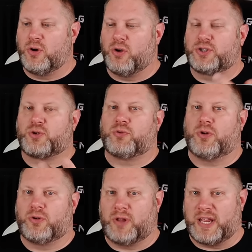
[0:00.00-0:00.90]

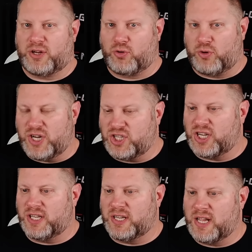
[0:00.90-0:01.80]
cultural, like,
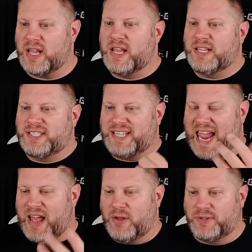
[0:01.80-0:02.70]
Grecian
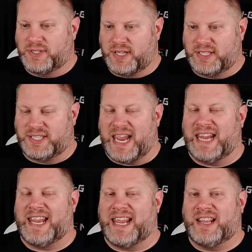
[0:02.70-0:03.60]
sounds that
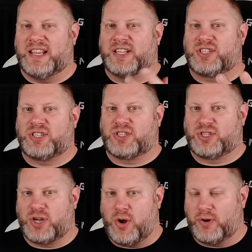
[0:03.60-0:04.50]
stayed in this
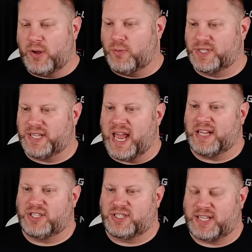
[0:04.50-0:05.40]
song. It was
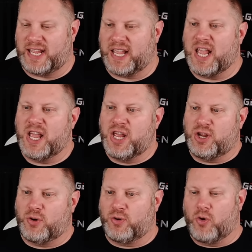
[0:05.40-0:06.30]
not just, like,
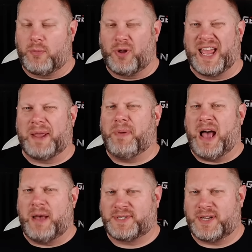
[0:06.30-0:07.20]
your normal, like,
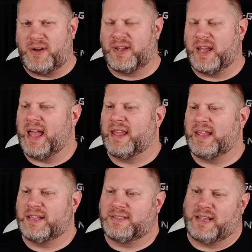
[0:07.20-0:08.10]
pop song.
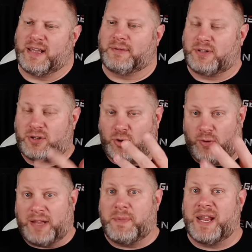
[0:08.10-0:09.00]

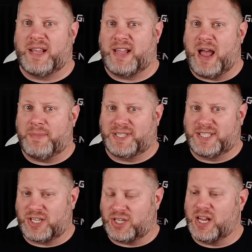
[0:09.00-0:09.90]
Correct me in the
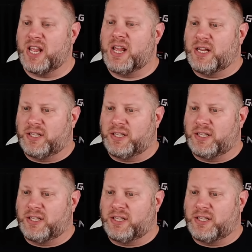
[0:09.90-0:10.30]
comments section.